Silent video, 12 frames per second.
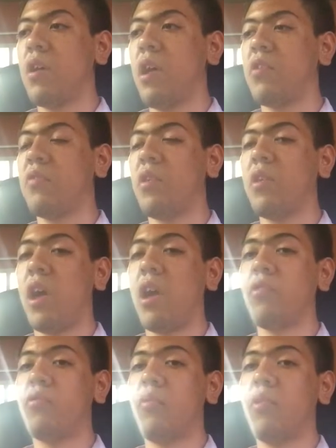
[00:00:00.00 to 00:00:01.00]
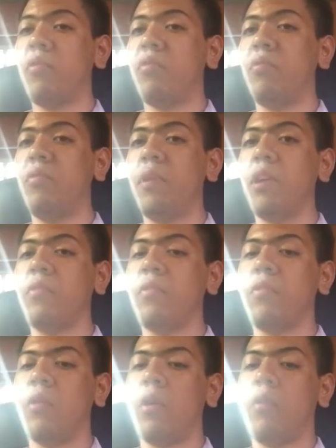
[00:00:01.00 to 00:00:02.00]
as all the entering to be, it
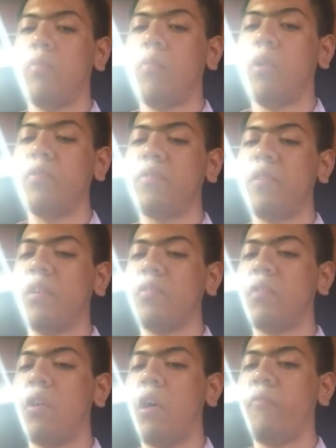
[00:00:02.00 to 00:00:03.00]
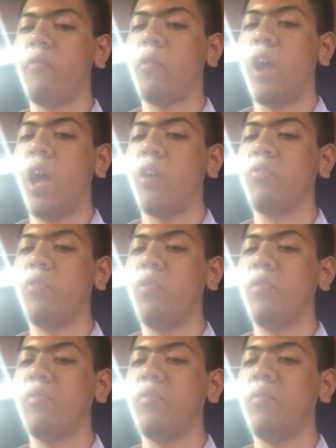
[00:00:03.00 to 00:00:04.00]
is one thing for
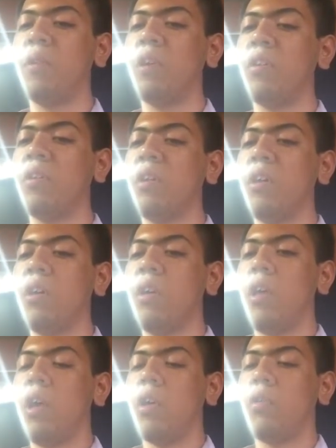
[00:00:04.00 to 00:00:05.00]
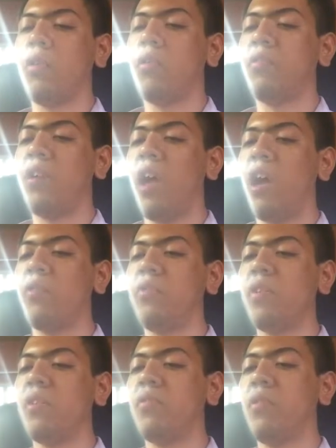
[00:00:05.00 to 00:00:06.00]
entering to be lives at
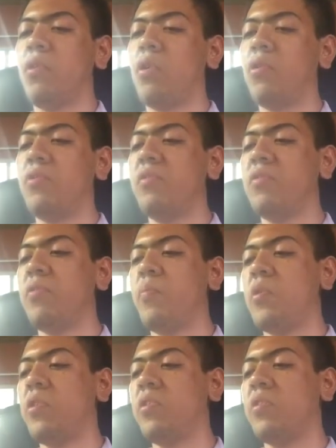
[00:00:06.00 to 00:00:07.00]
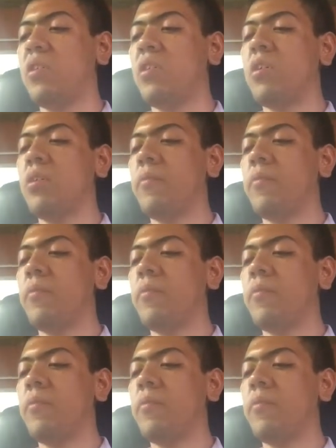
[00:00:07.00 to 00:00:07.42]
LD to learn disability.